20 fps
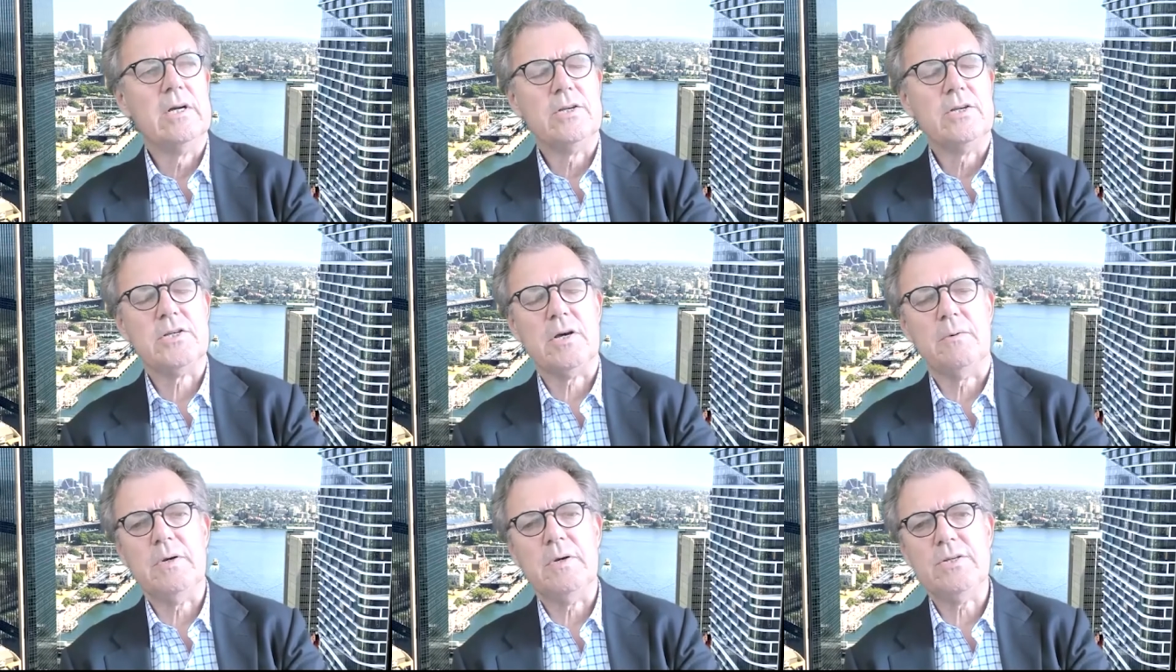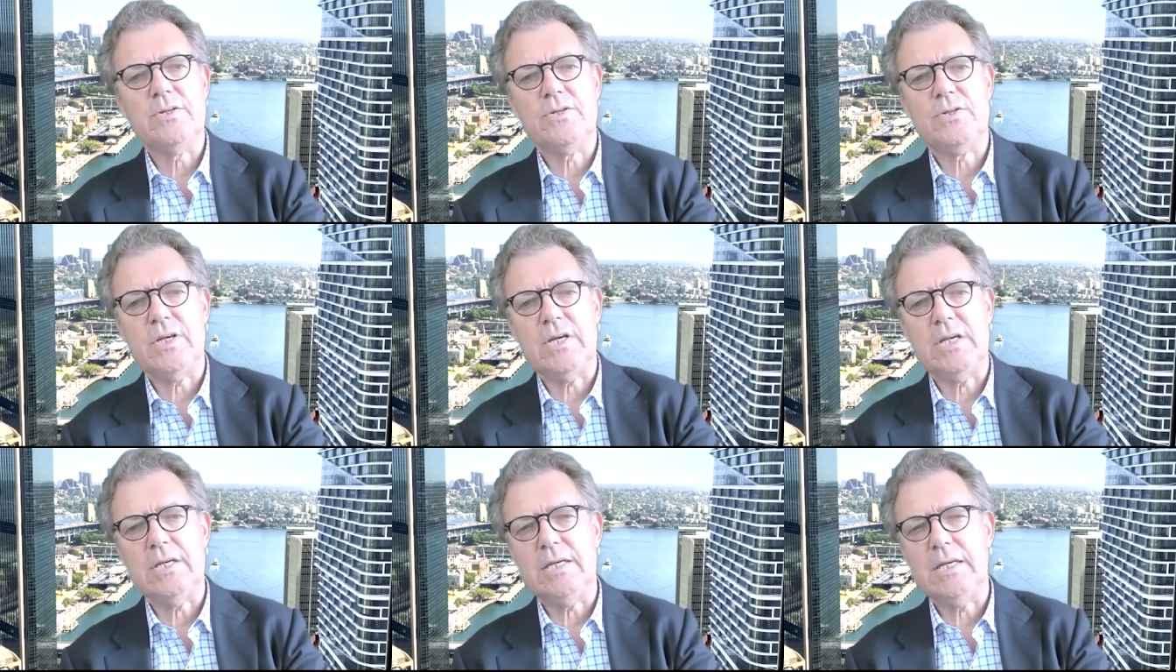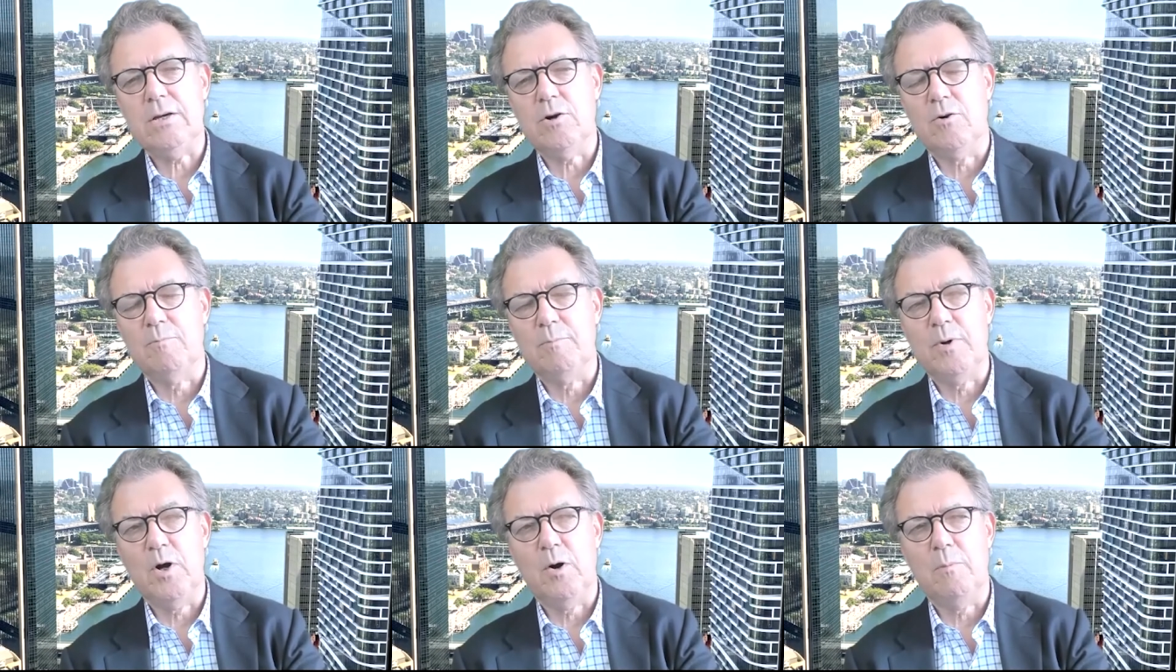So, is Sydney
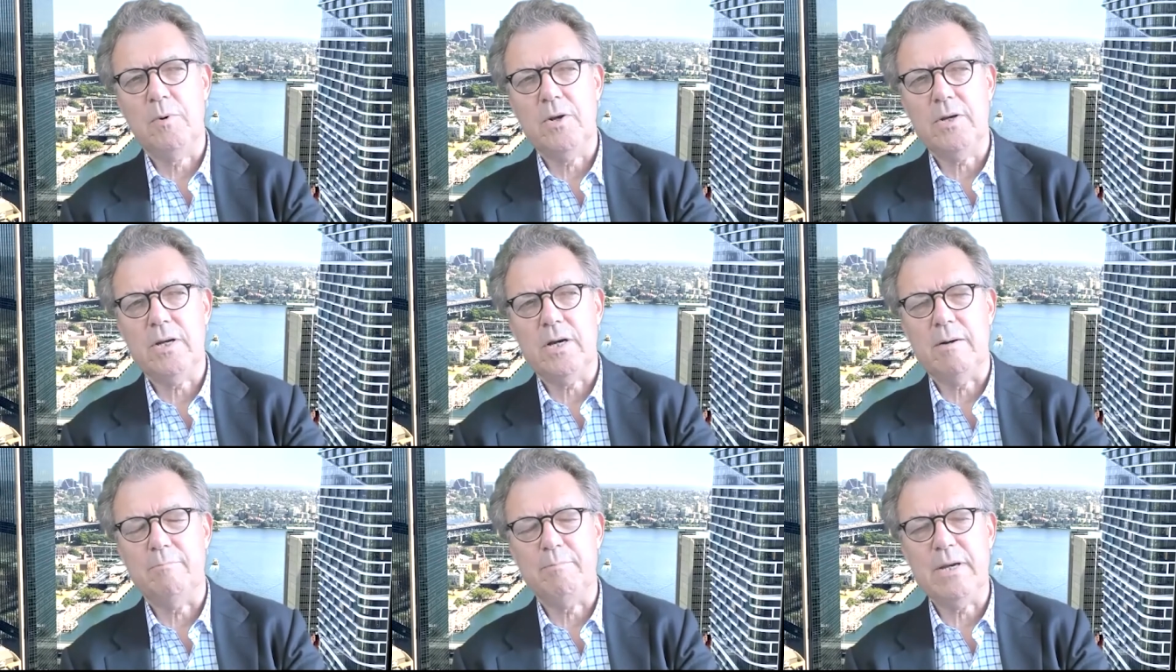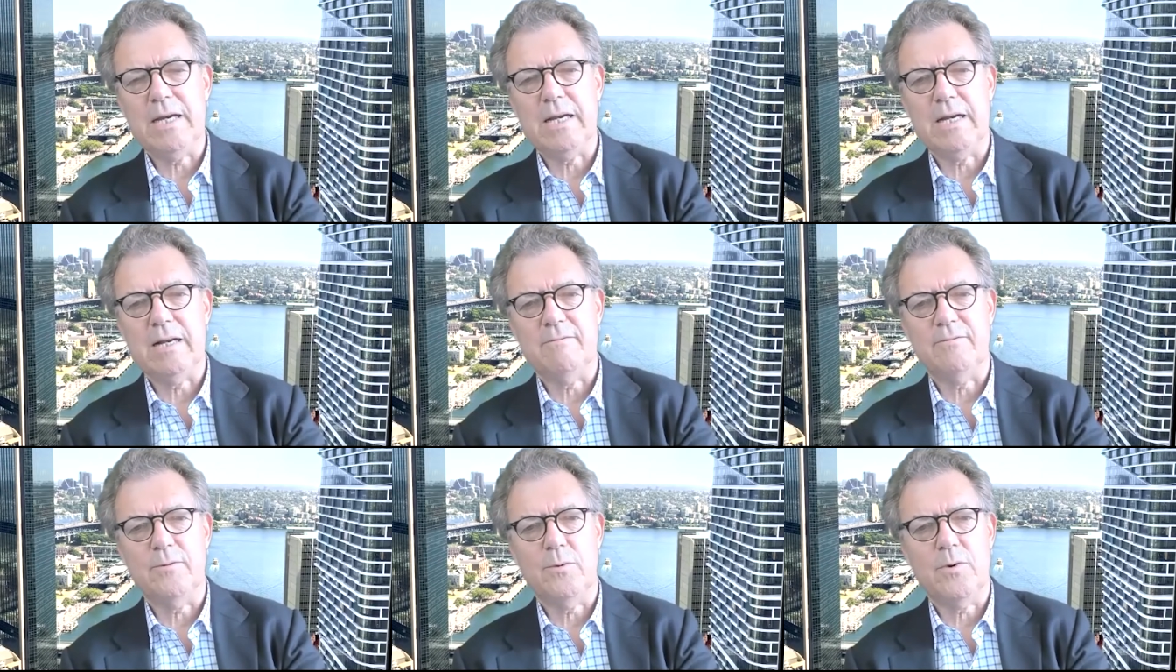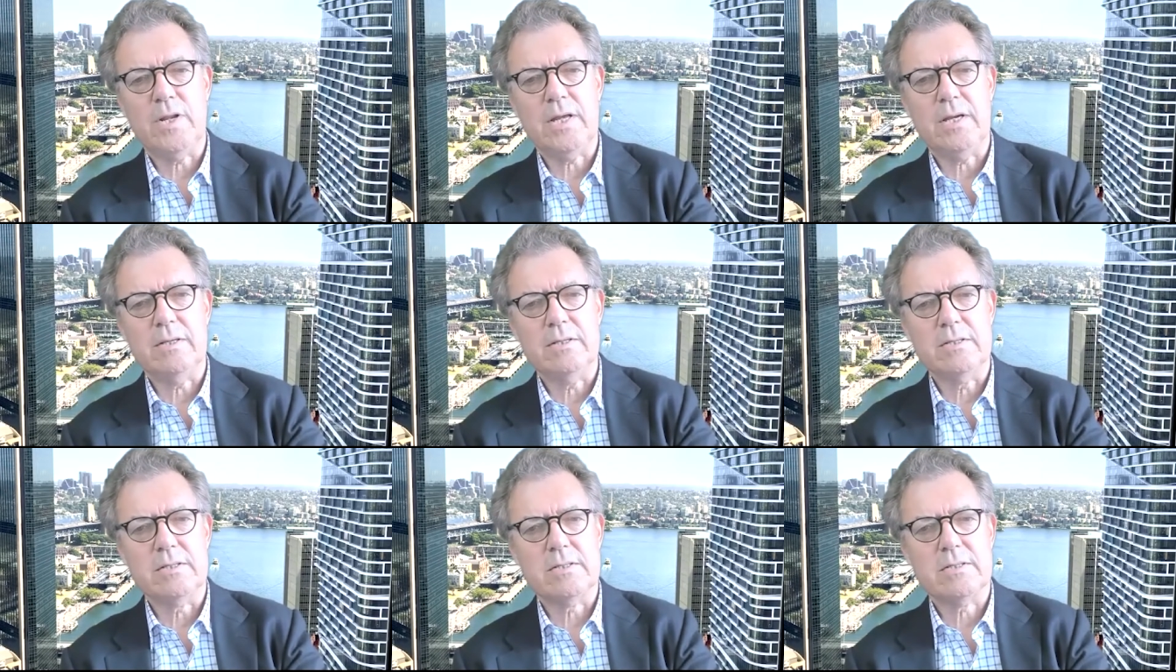or Melbourne a big enough
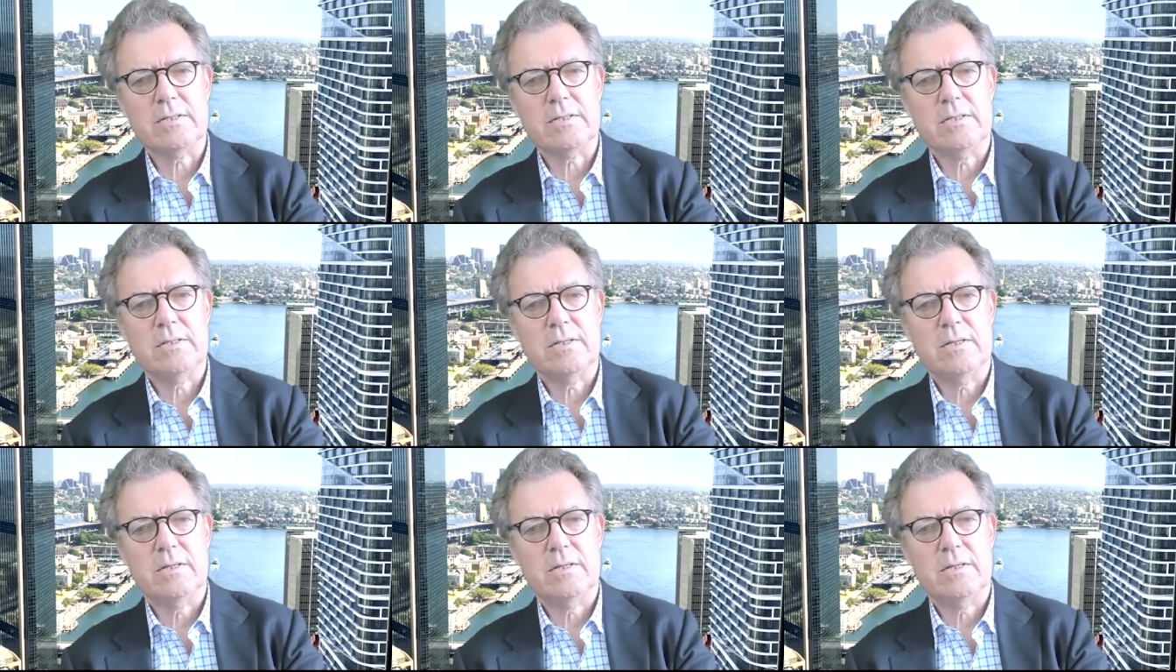audience?